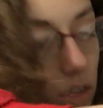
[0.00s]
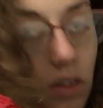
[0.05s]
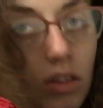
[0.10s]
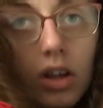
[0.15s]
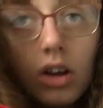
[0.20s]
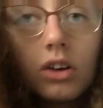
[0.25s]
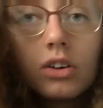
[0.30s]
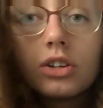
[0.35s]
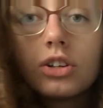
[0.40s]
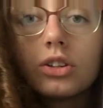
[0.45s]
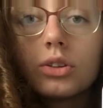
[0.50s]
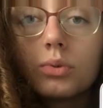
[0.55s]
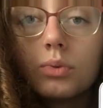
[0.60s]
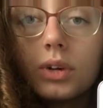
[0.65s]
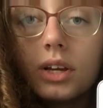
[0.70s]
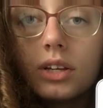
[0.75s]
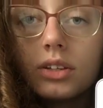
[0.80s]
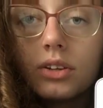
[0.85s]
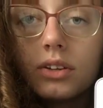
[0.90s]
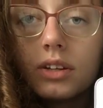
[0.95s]
there's
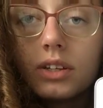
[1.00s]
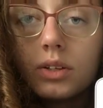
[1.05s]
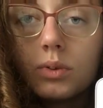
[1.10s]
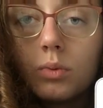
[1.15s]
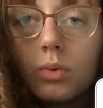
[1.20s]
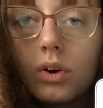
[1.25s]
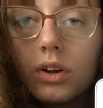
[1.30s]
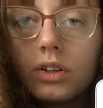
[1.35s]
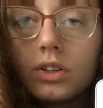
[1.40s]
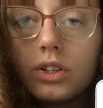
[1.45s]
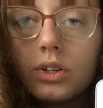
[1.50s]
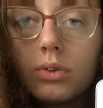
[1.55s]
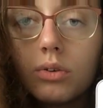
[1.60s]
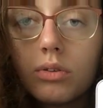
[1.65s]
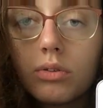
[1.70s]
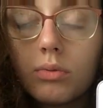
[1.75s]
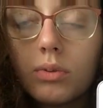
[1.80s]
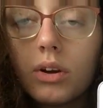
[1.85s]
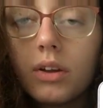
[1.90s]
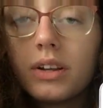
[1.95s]
3, so this is 1, 2,
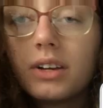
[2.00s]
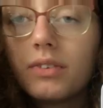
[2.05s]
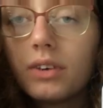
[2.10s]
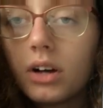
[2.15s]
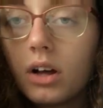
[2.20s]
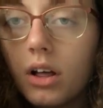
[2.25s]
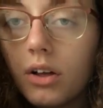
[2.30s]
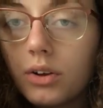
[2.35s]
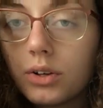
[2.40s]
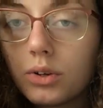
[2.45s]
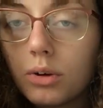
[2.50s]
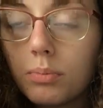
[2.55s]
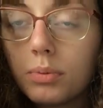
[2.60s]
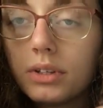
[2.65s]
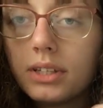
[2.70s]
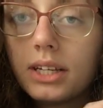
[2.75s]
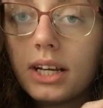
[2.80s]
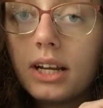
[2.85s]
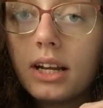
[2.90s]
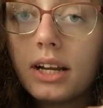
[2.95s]
3, all the different colors
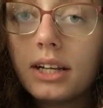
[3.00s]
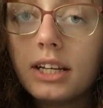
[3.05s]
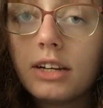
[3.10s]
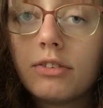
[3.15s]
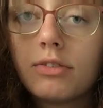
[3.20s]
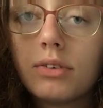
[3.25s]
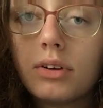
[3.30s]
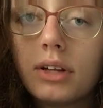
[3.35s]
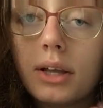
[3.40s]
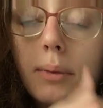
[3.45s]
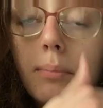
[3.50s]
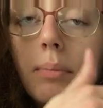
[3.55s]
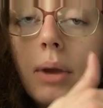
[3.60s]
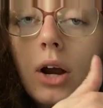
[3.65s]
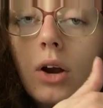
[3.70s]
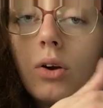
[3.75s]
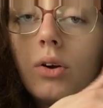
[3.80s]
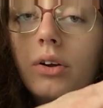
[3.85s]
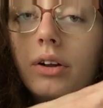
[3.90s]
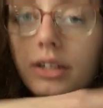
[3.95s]
represent a different, like,
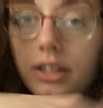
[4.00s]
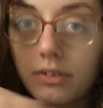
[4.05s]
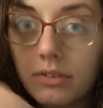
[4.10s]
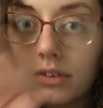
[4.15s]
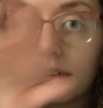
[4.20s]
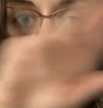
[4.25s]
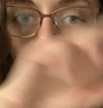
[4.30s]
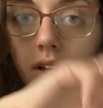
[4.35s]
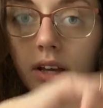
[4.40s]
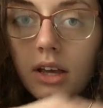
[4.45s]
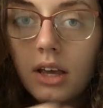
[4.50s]
barrel, a different